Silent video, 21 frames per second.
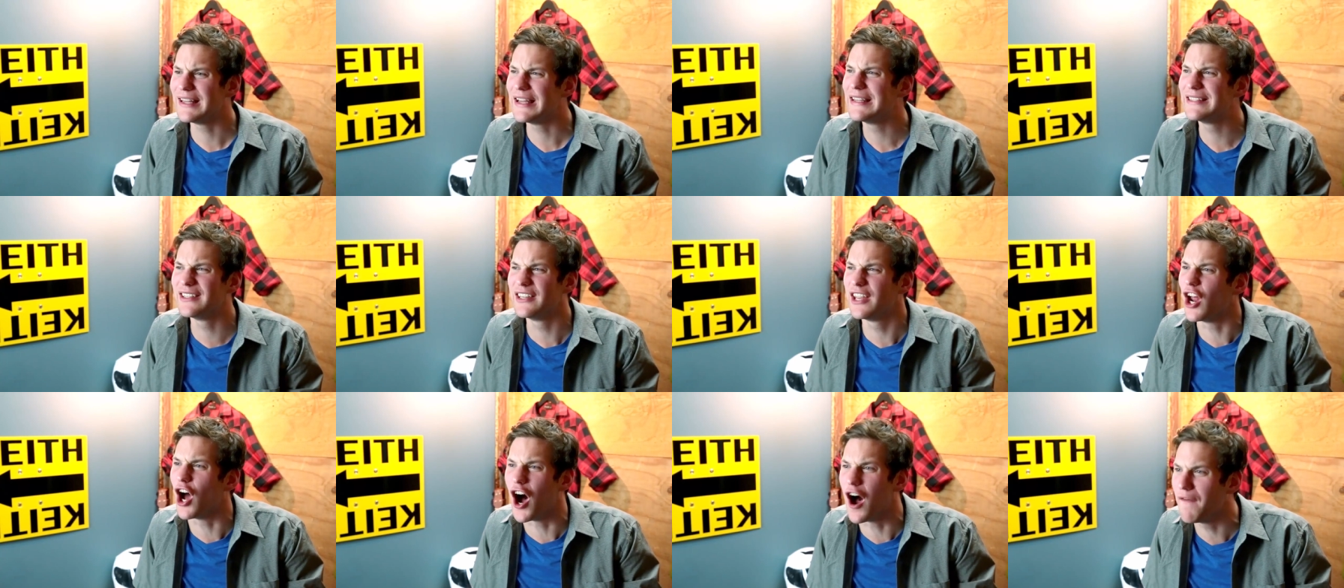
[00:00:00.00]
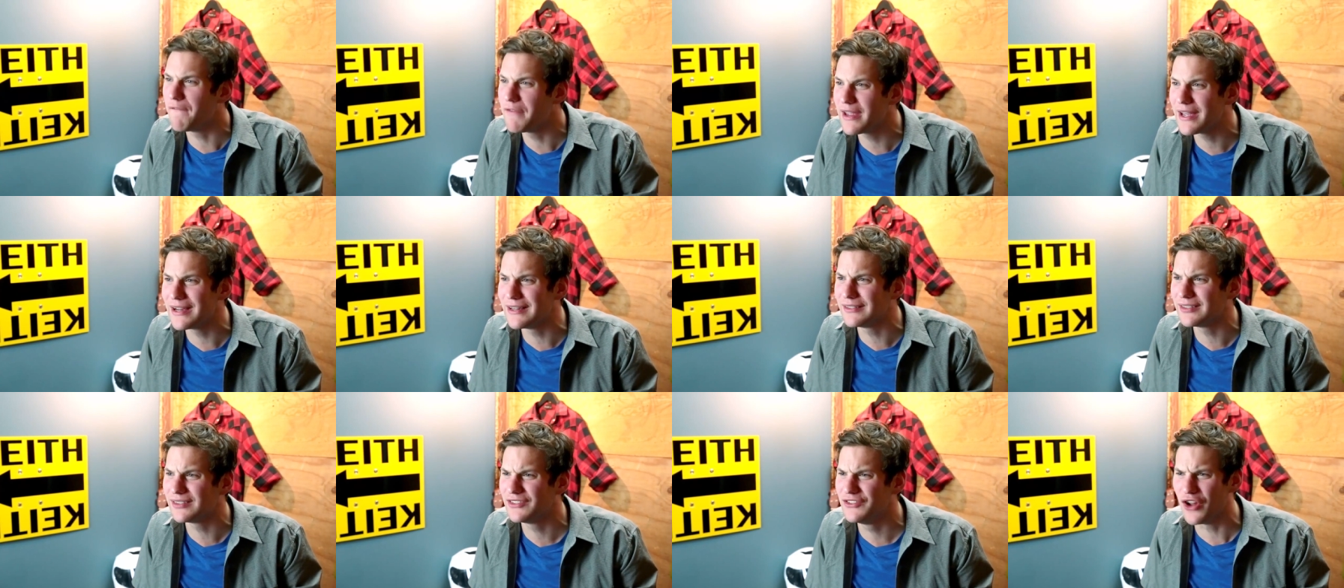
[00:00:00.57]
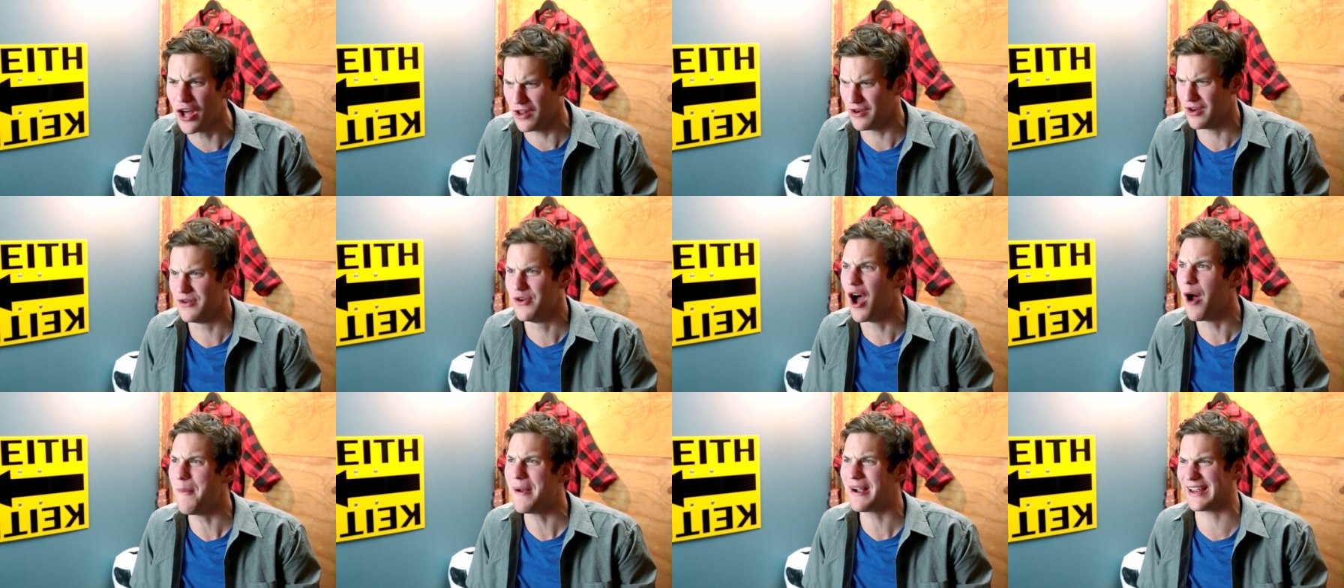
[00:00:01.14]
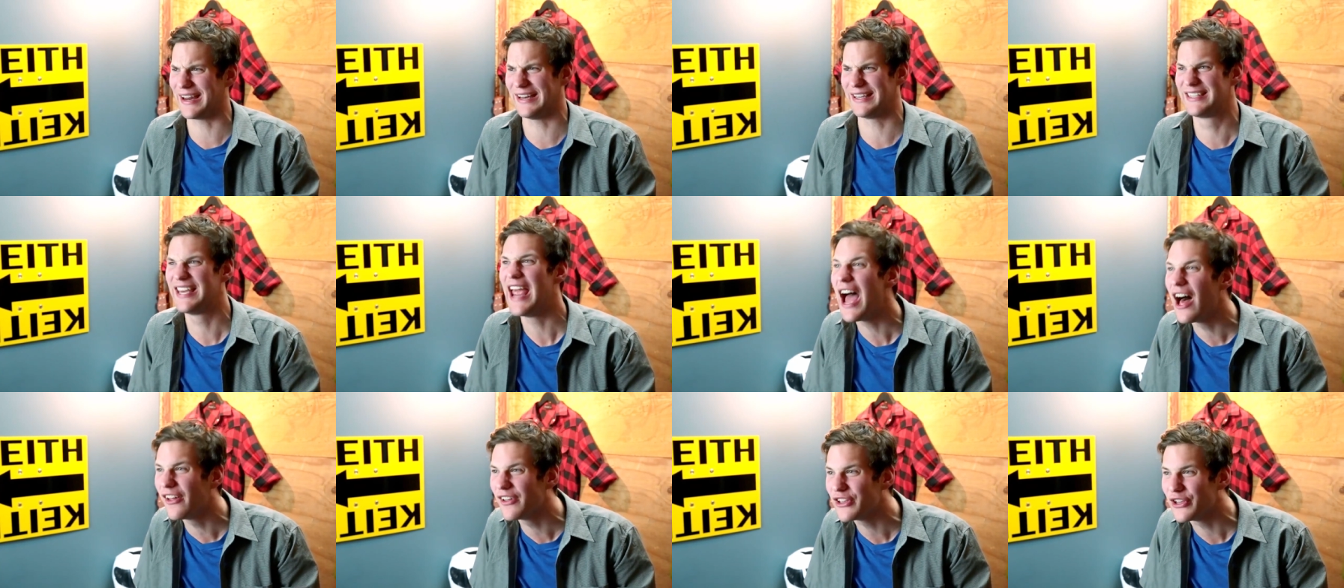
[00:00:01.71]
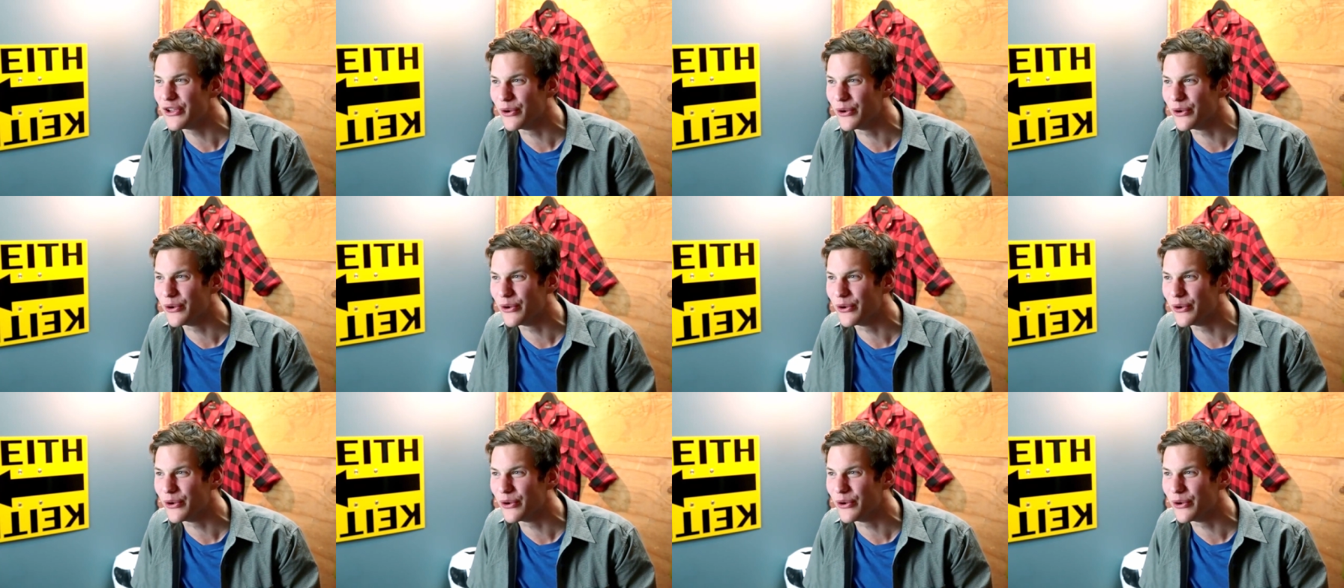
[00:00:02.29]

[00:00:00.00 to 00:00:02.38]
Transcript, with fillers: Isn't it obvious? No, I'm not gonna tell